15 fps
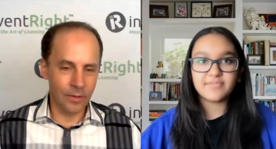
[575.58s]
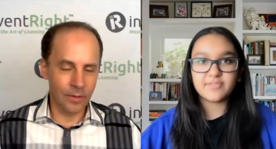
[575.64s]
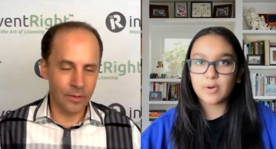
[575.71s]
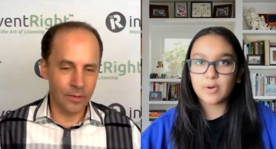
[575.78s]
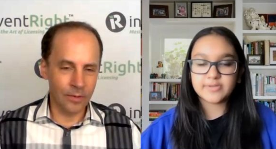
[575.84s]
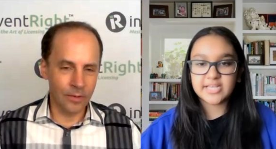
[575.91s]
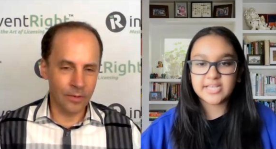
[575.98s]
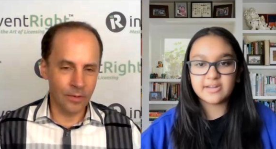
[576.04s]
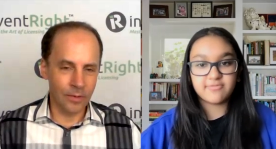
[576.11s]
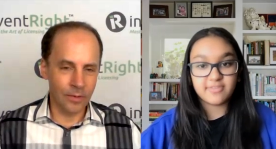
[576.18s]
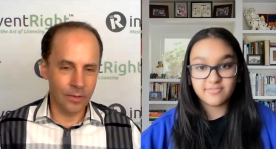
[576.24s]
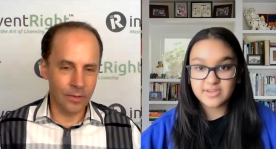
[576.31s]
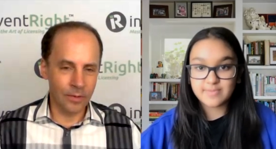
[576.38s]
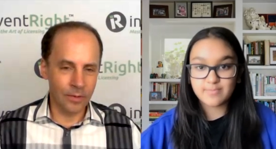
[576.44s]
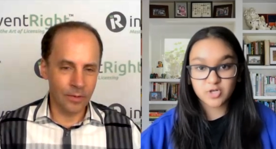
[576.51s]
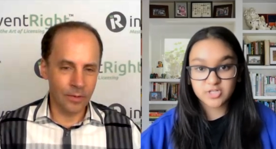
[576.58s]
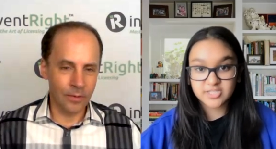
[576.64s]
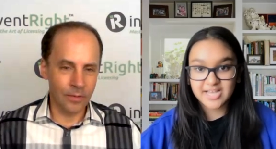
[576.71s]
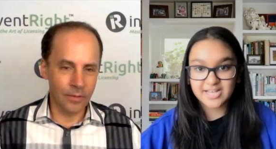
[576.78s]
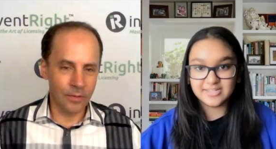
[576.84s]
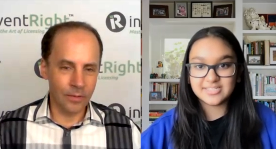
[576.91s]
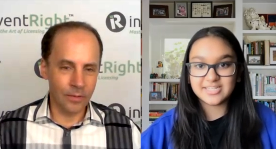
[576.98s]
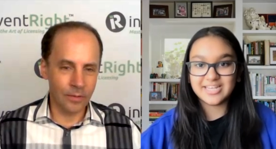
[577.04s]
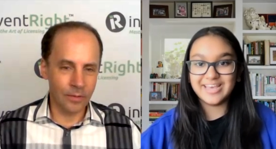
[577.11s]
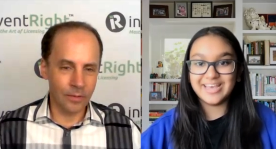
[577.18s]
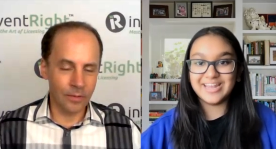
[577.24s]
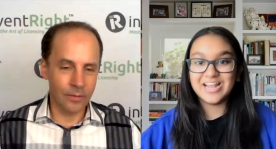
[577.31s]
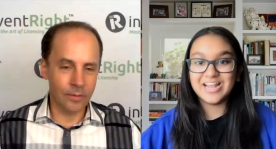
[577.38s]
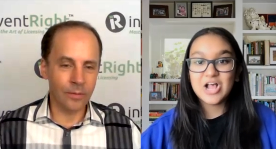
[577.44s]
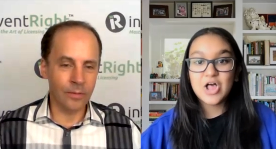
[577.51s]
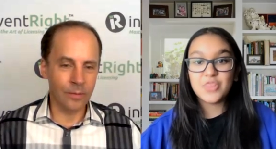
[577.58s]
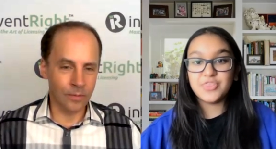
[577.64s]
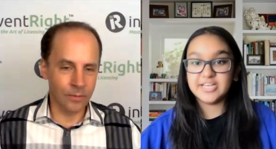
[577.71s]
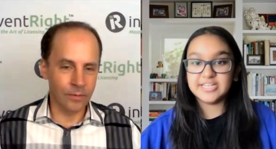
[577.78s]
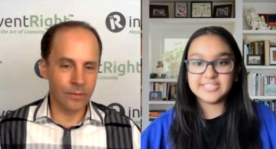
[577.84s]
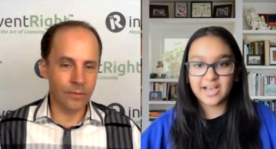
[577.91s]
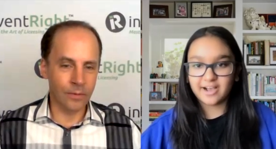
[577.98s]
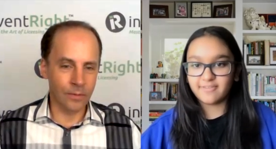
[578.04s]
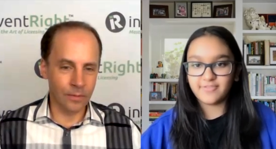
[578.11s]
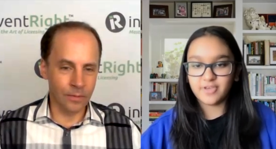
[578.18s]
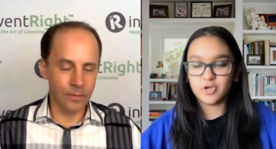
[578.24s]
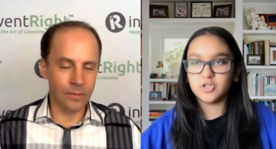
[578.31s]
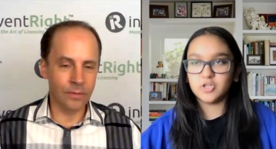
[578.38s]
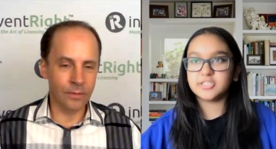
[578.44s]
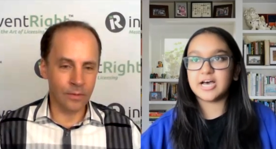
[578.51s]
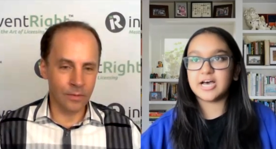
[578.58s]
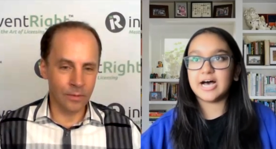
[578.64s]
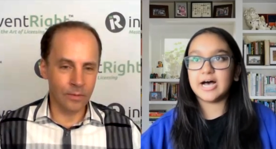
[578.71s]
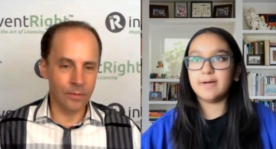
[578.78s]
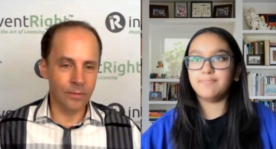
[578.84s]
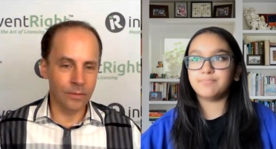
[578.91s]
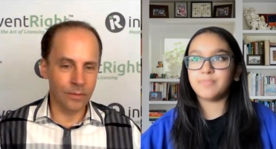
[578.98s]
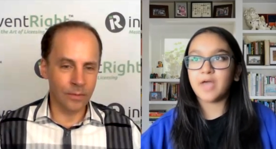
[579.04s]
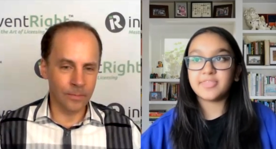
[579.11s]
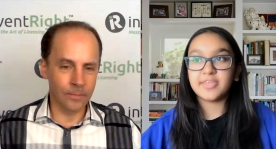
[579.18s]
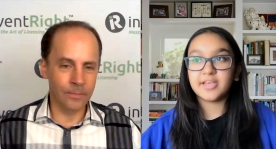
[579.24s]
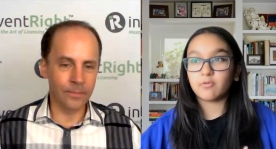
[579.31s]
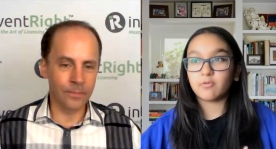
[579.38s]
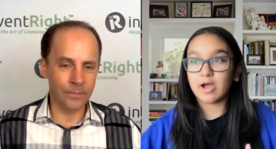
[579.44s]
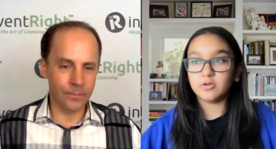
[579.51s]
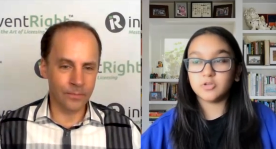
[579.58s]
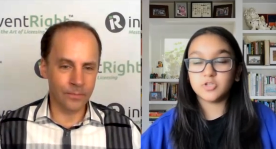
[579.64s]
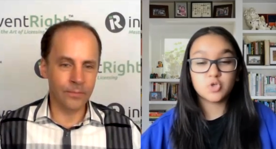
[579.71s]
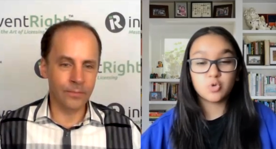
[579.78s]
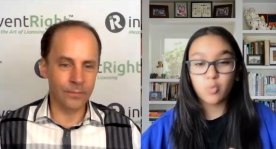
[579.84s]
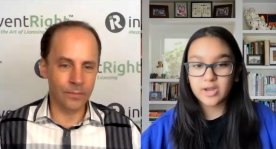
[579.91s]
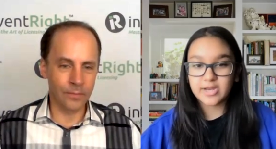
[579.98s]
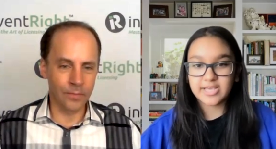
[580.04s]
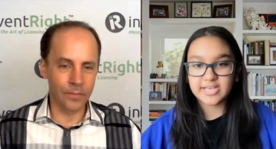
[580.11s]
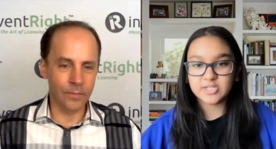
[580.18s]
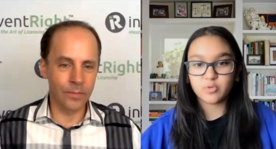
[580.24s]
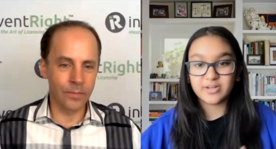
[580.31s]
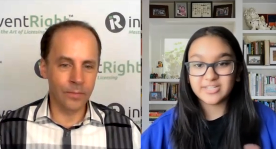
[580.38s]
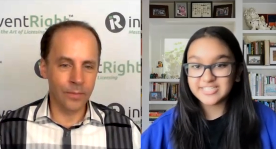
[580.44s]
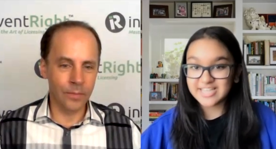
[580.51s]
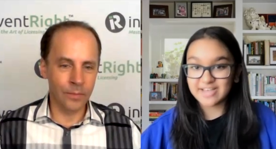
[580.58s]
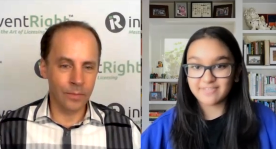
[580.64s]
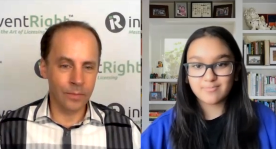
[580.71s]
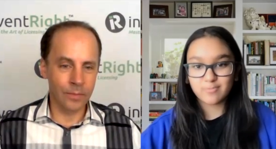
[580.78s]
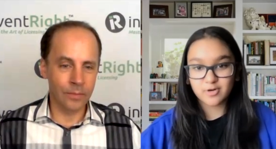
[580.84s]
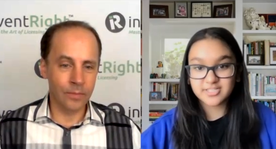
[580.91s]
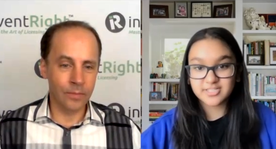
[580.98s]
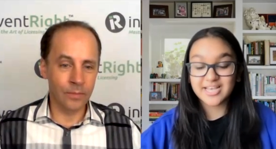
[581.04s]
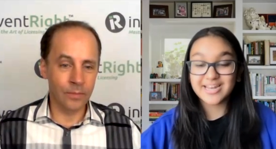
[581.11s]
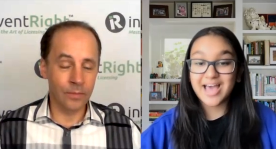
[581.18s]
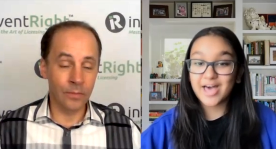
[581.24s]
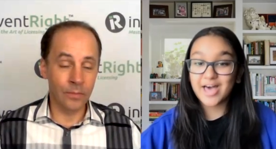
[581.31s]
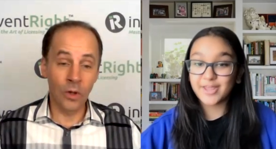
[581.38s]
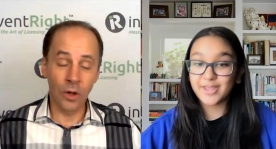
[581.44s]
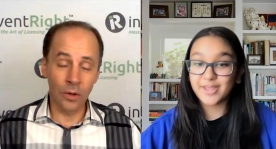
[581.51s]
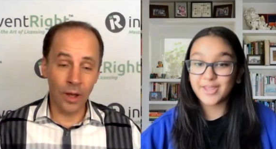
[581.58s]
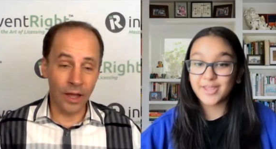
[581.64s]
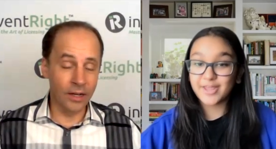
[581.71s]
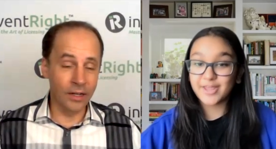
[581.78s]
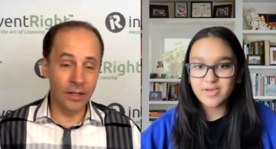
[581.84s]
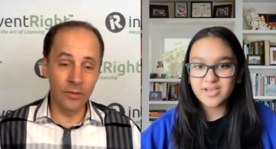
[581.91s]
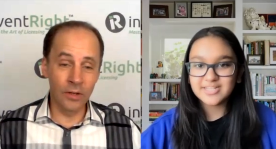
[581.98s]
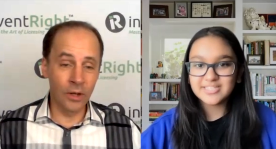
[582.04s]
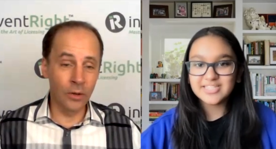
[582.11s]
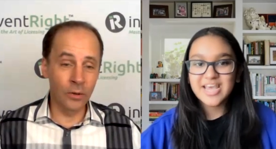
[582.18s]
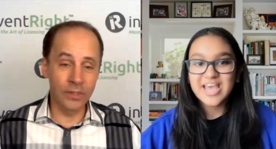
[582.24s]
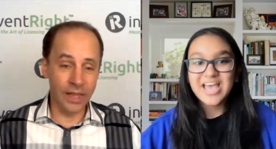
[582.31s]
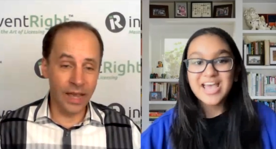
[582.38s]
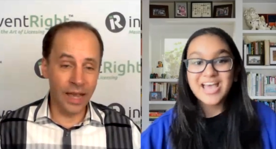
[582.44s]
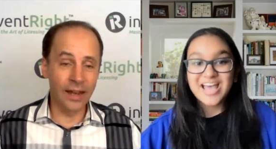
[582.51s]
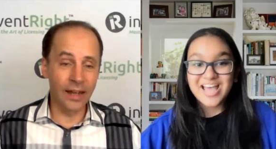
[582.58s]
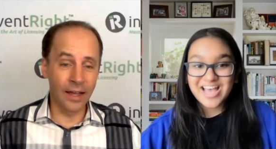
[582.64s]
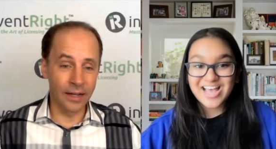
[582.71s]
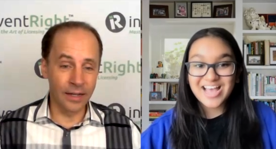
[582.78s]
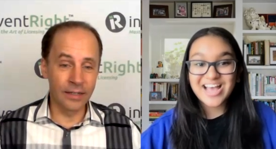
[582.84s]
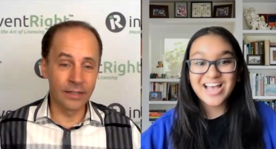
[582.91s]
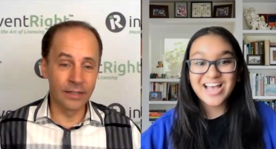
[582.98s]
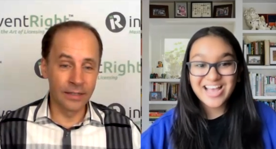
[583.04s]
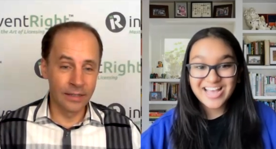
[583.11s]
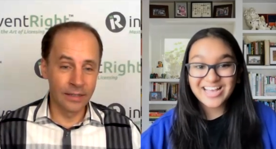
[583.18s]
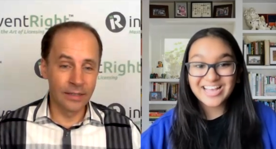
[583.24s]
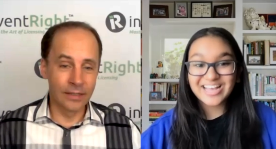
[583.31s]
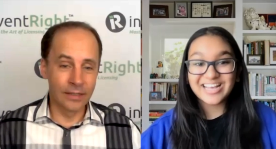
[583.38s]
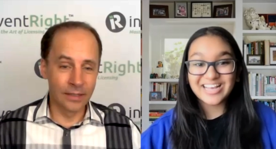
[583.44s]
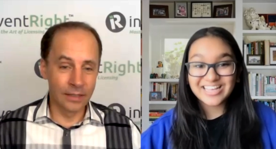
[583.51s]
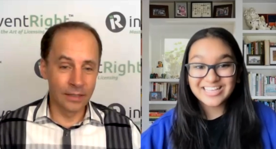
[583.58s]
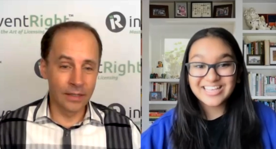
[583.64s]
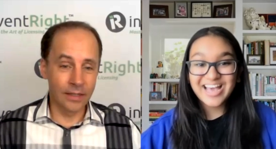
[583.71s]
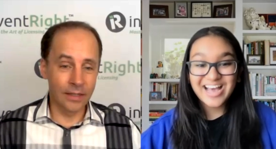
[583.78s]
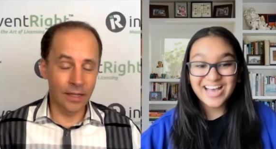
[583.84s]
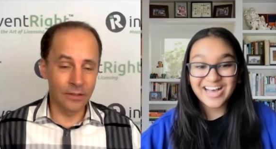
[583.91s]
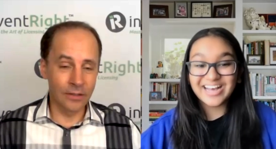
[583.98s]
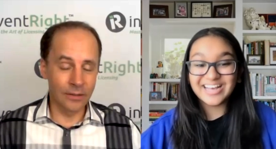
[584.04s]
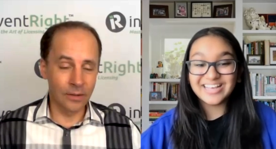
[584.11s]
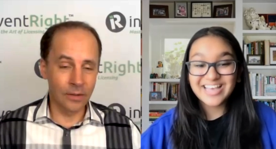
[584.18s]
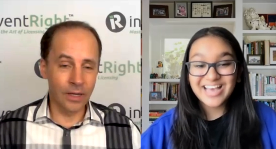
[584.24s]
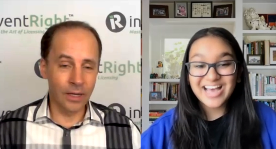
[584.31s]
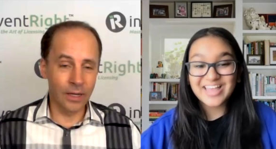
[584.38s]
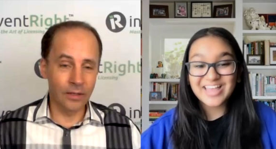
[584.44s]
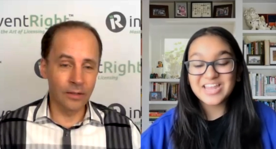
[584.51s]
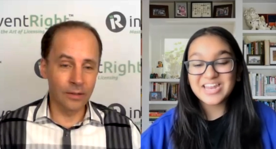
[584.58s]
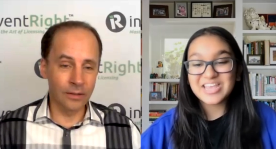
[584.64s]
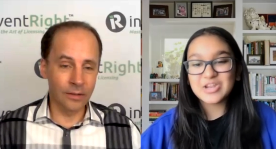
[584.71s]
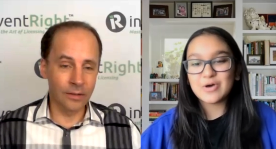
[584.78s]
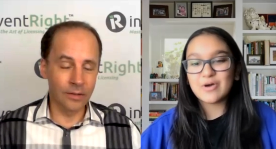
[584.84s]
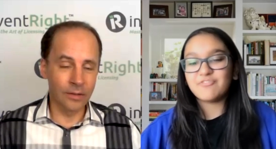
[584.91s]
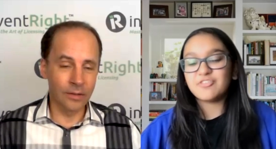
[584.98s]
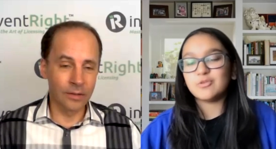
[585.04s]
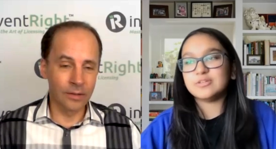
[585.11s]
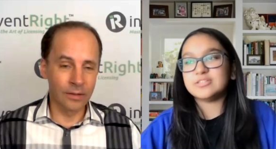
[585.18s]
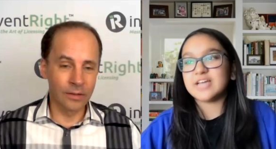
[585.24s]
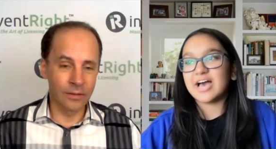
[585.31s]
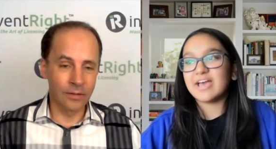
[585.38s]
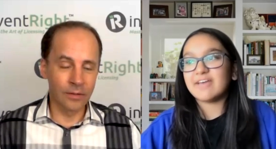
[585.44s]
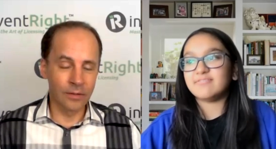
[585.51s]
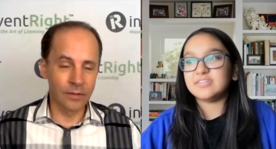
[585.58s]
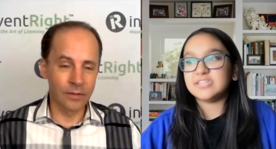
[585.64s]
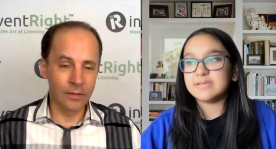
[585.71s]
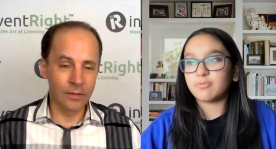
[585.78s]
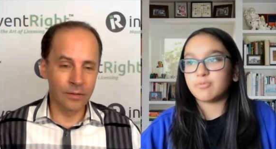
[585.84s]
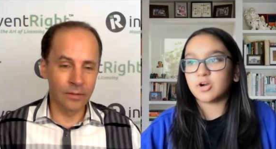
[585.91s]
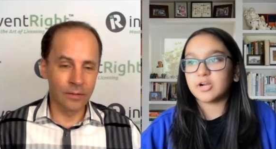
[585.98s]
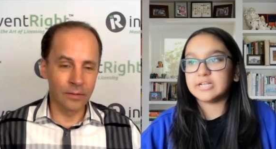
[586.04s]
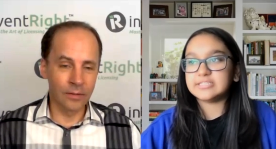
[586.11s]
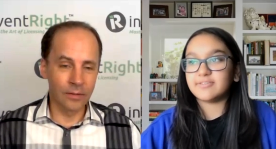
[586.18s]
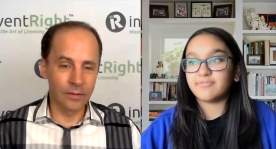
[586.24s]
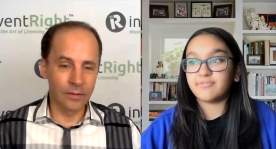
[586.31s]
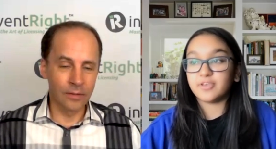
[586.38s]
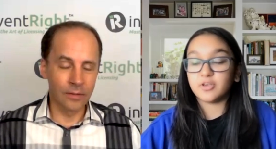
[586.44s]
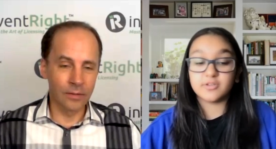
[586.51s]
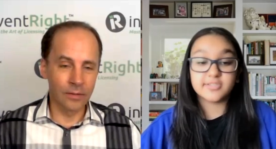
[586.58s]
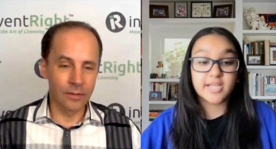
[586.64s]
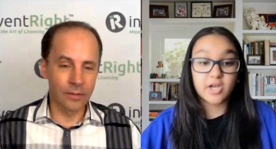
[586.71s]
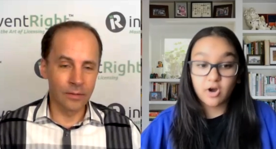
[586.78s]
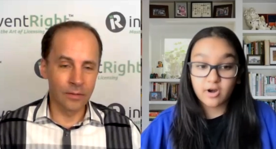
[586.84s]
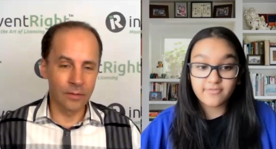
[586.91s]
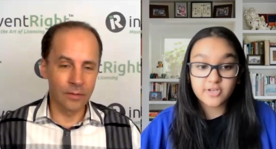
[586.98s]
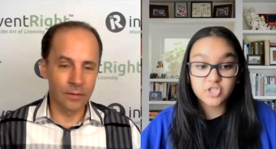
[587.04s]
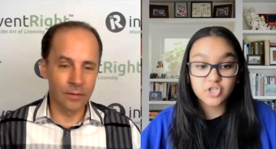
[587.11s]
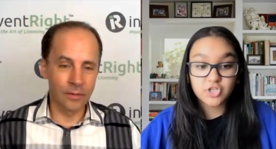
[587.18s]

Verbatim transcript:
Speaker 1: represented fifty percent in the tech field. Um, I think around twenty, twenty-seven percent. I
Speaker 2: didn't even know it was that high.
Speaker 1: Yeah, yeah. And then, you know, if you dive deeper into fields like artificial